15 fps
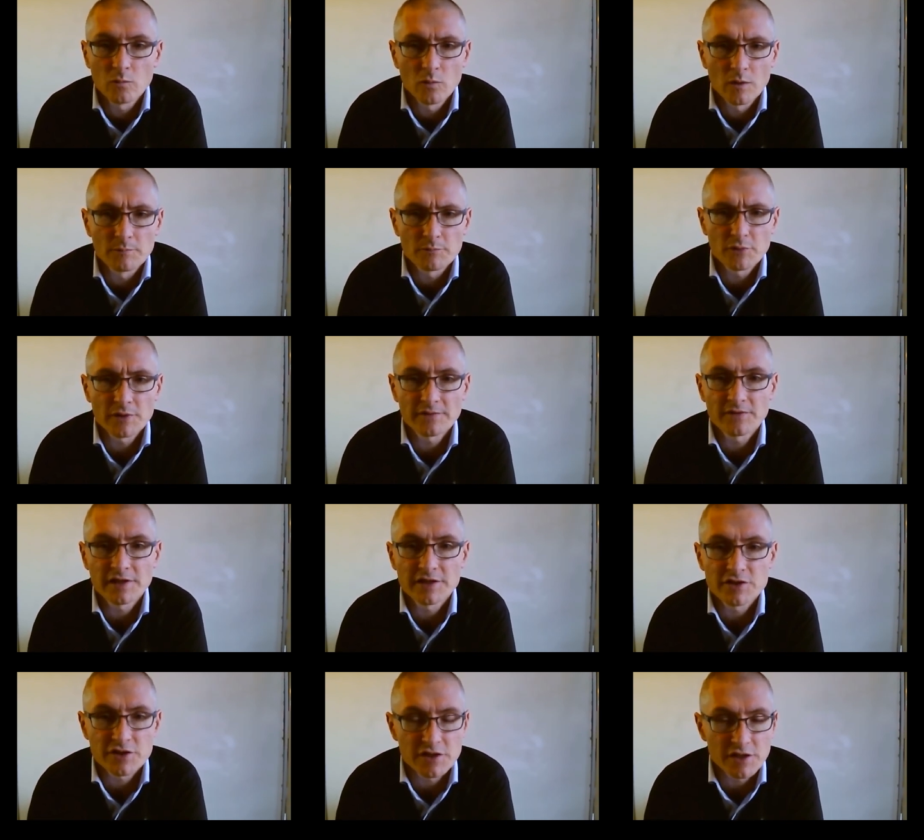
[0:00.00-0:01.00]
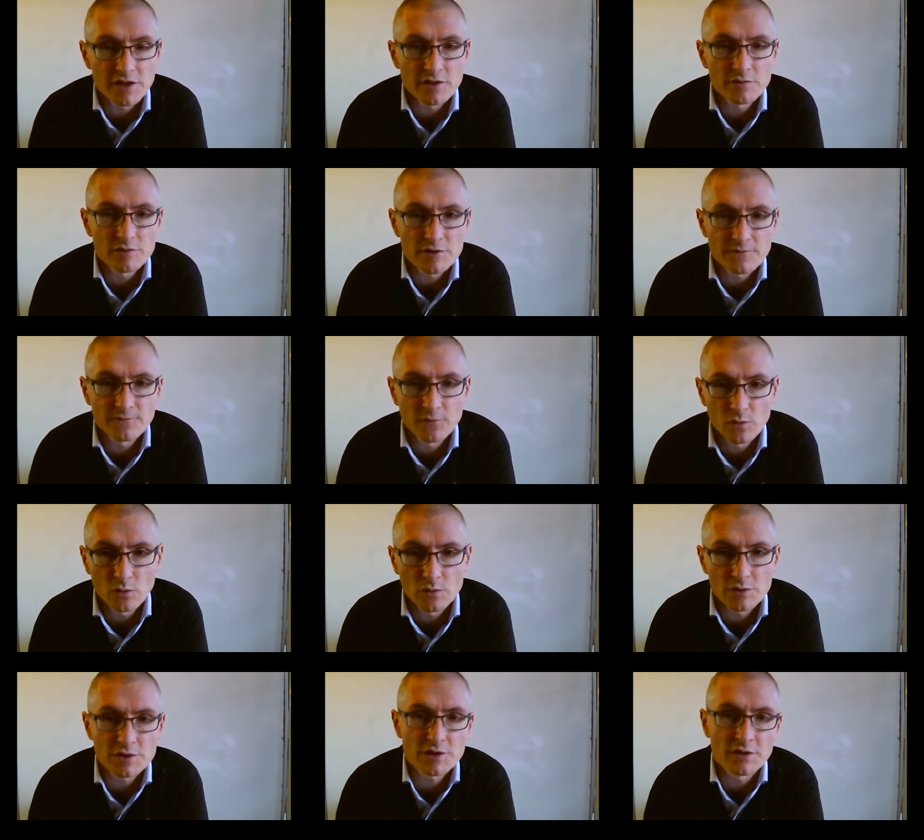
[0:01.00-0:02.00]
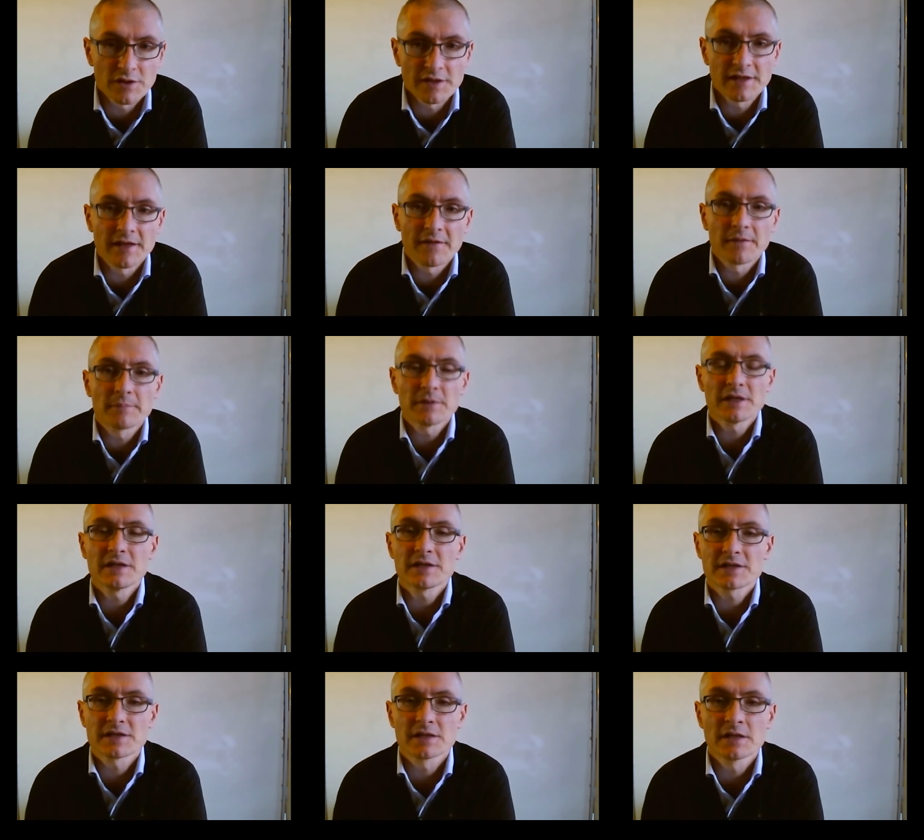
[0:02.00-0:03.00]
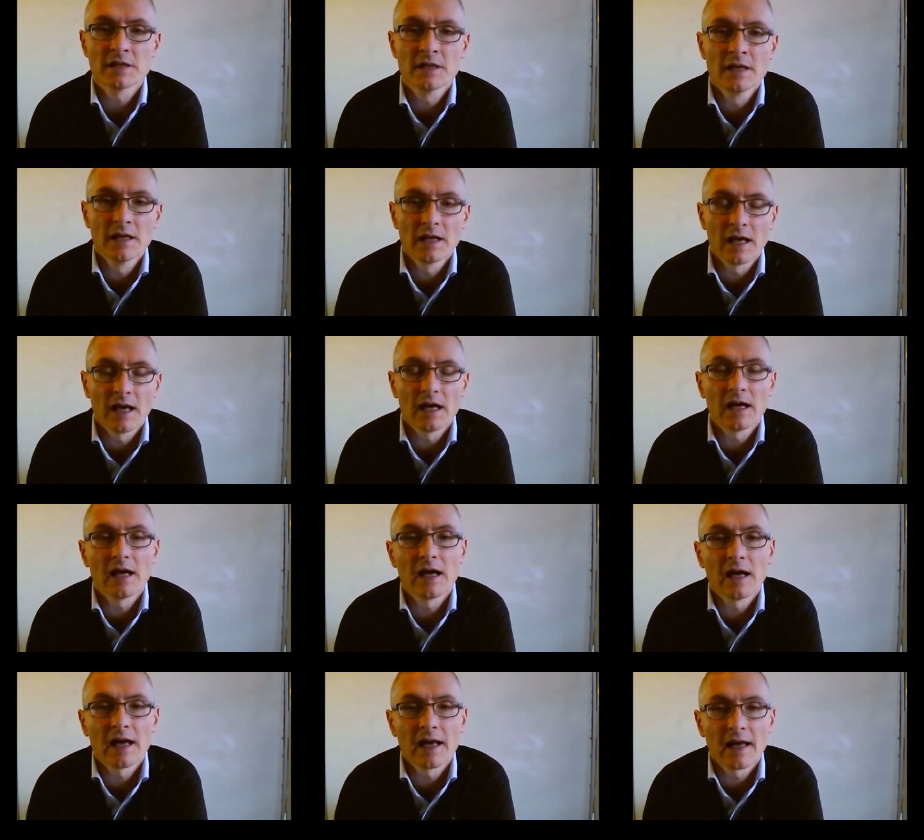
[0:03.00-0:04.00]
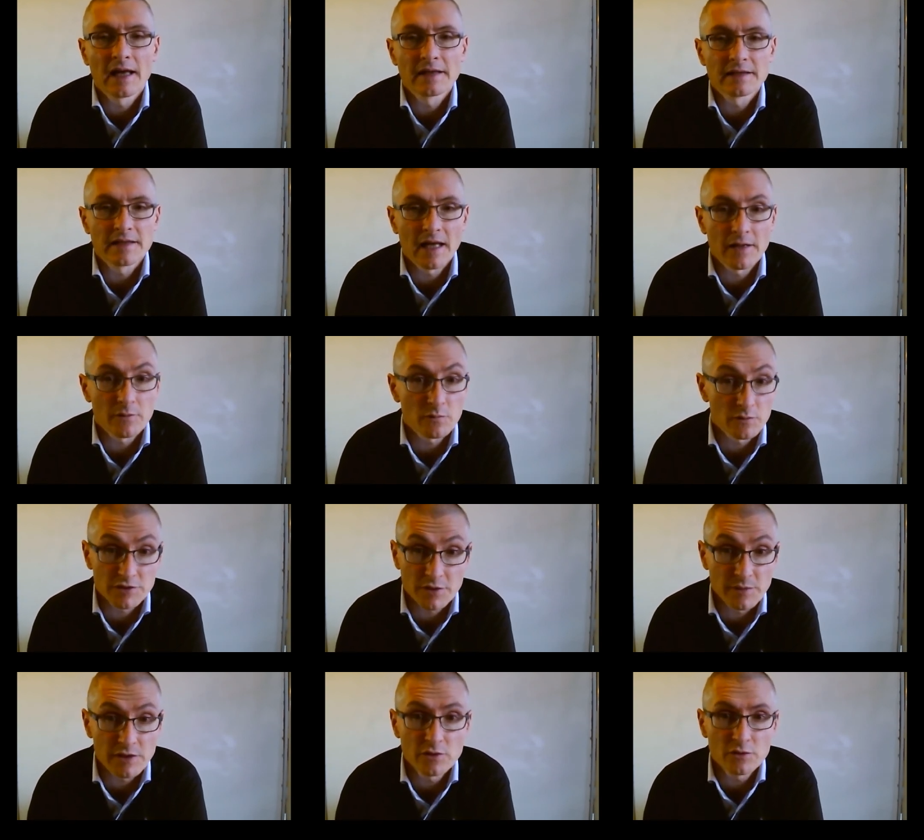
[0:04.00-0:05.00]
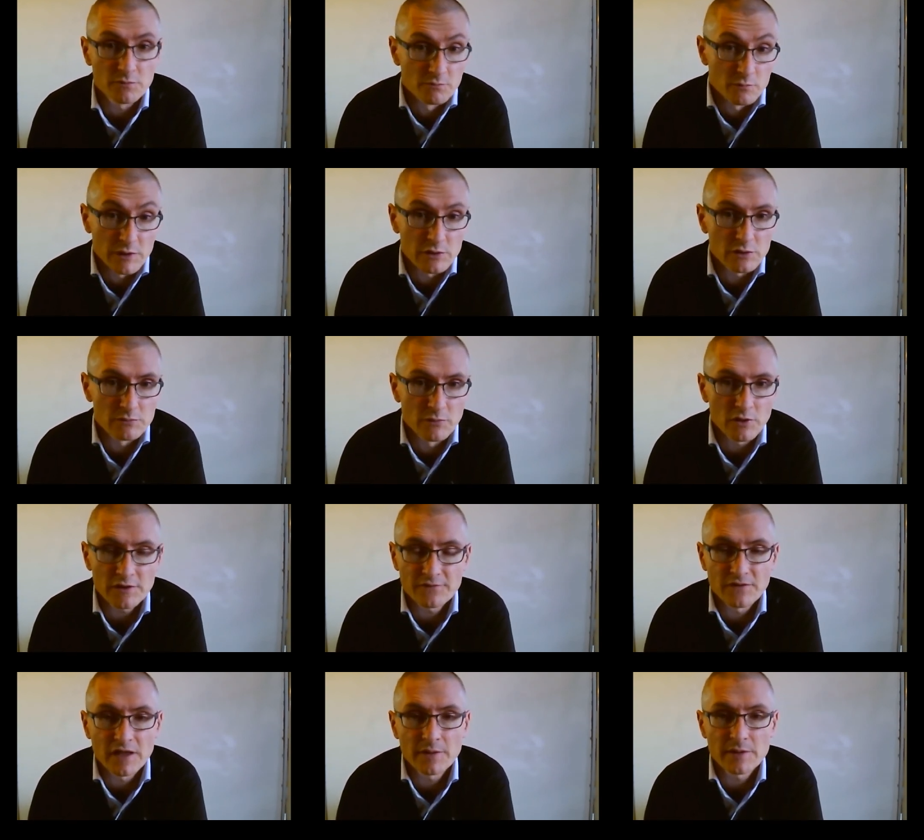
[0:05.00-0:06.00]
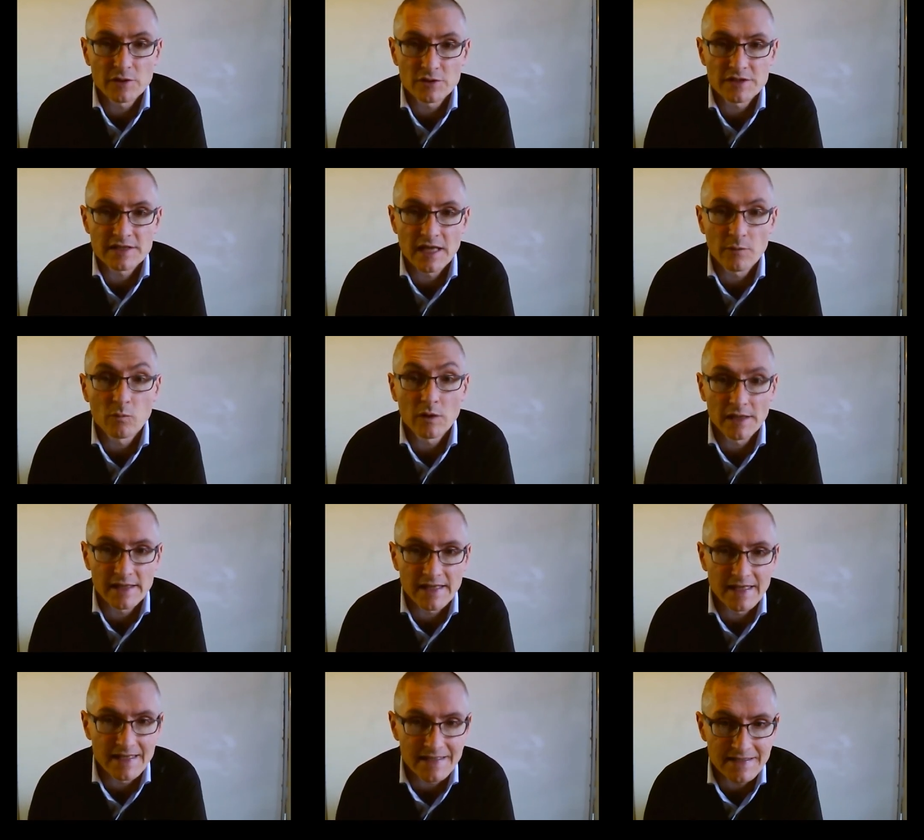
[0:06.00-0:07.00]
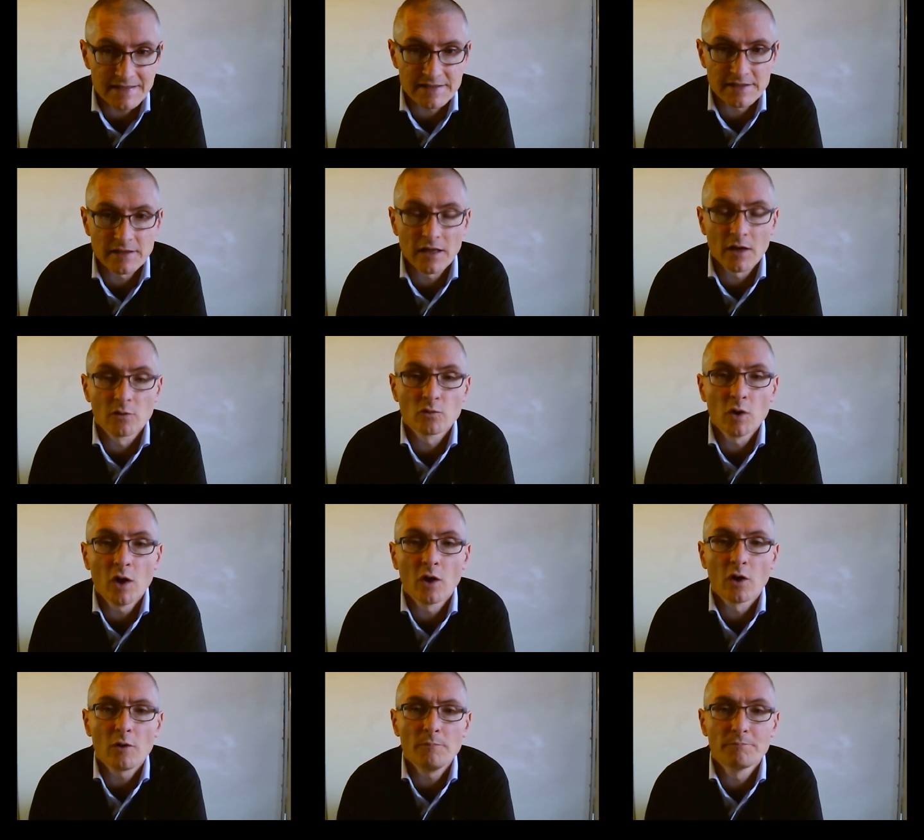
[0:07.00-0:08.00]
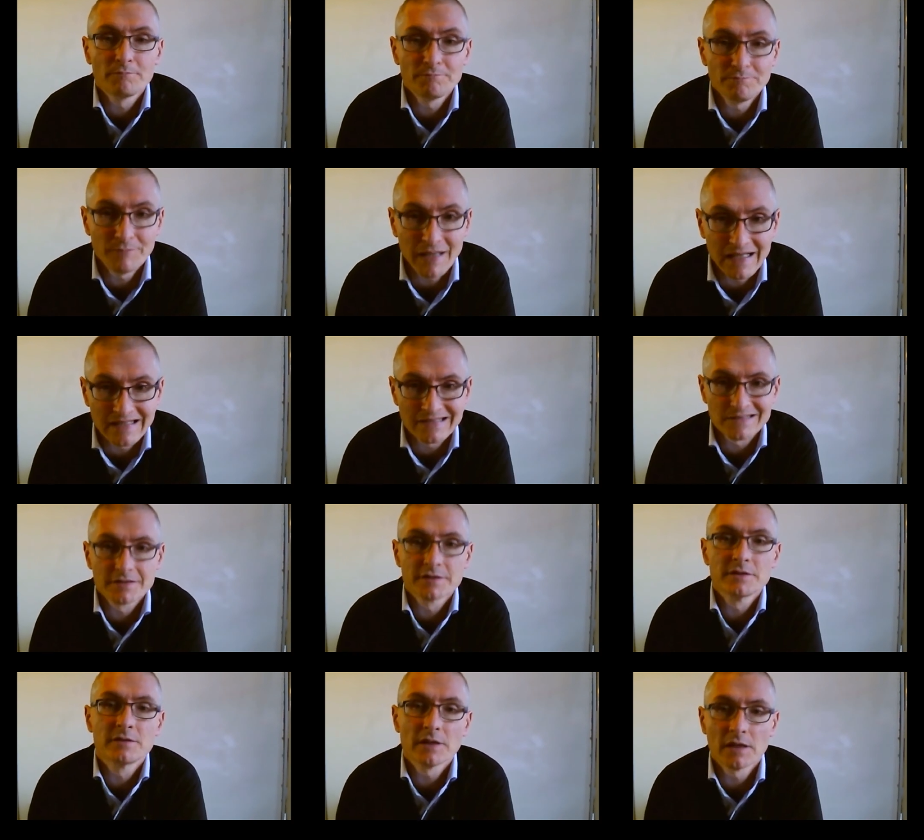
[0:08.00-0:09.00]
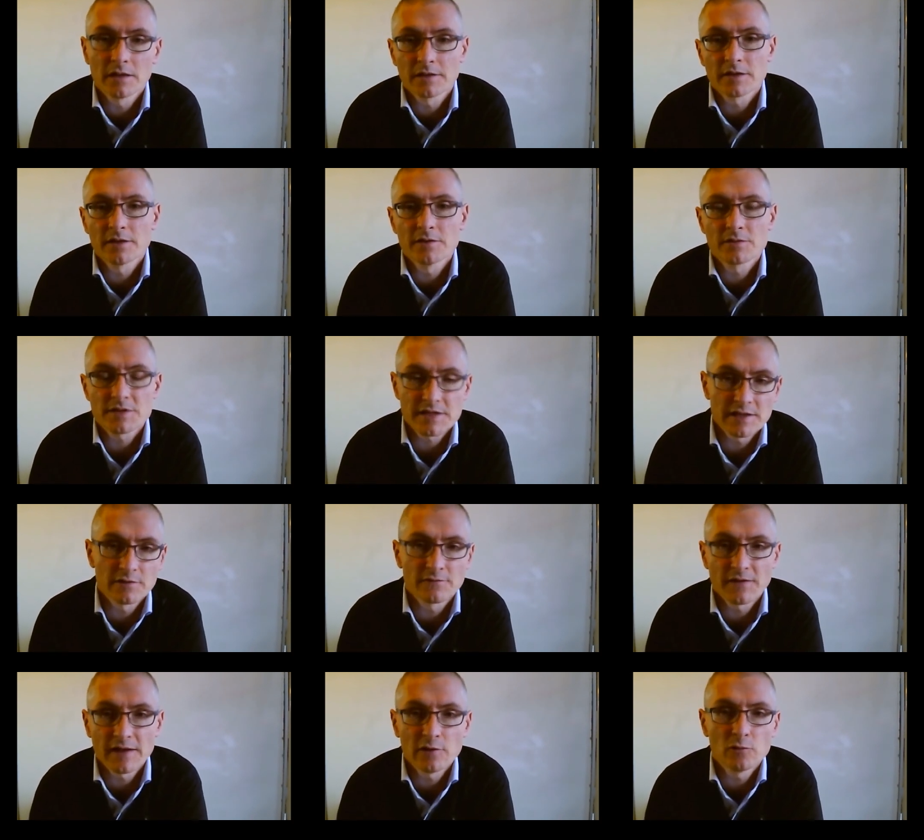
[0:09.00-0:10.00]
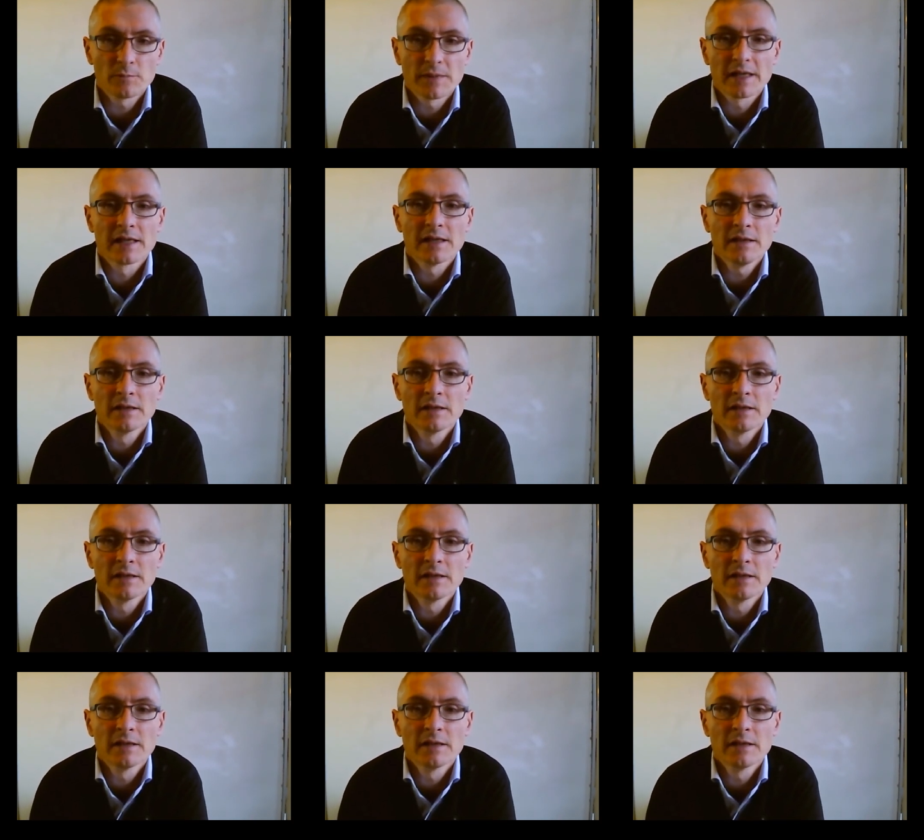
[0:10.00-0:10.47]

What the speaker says: privilege to use force on another person, and so we could modify. We could say, well, it is a wrong, but you can't use self-help here,